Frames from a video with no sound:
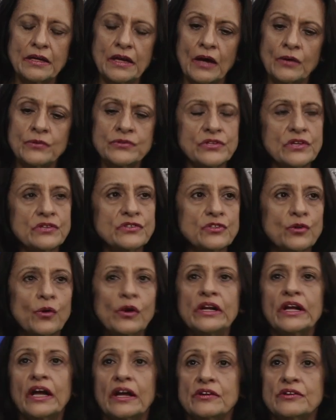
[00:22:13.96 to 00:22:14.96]
Now, since
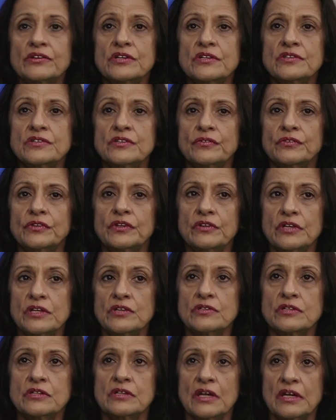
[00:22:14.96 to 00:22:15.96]
all countries of the
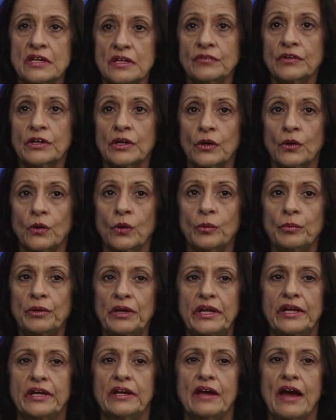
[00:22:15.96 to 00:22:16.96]
region and even
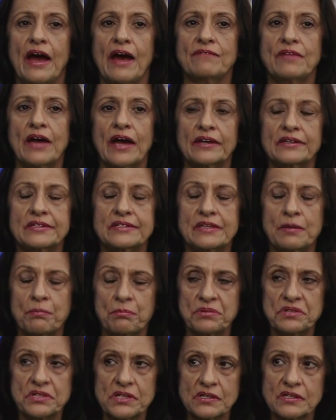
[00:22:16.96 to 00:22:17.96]
globally have
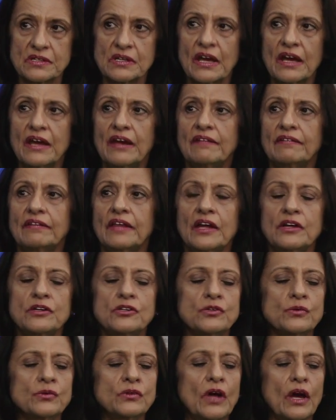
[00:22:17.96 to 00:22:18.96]
accepted that
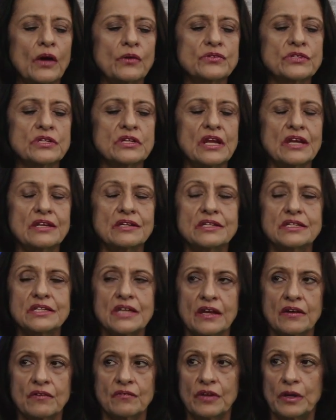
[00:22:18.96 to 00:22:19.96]

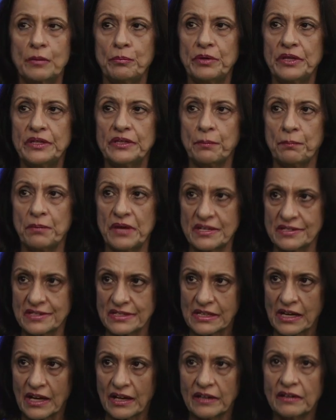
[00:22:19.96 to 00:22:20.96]
2010 will be the
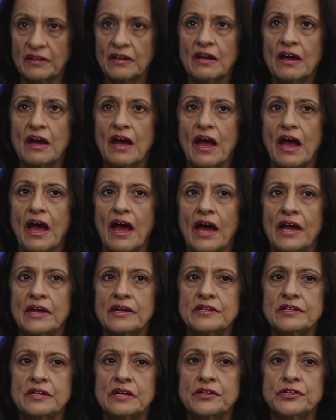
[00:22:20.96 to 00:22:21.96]
baseline,
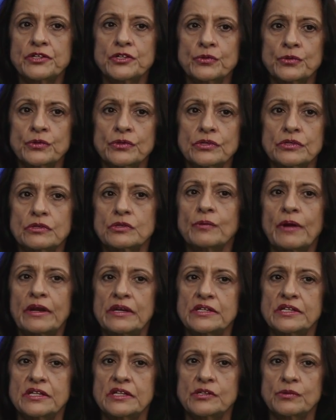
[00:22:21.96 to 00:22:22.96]
until
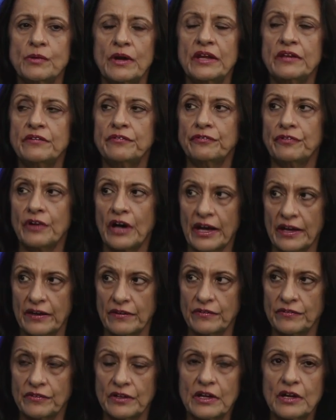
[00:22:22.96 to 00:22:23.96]

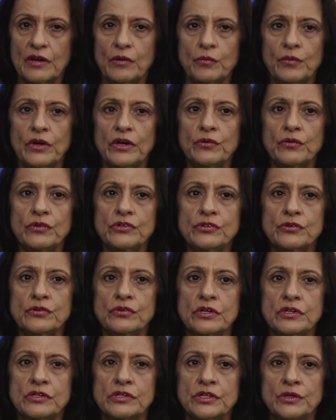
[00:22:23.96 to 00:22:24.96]
2025, we are going to
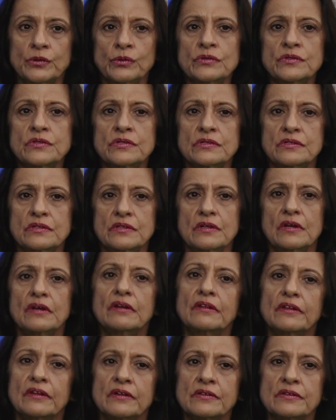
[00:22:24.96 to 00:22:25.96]
reduce
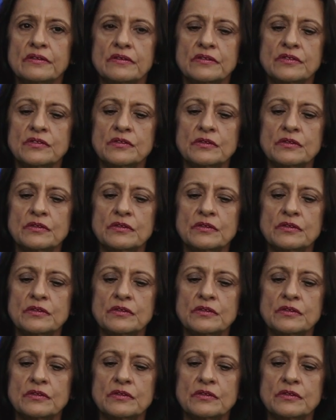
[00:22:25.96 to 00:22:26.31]
the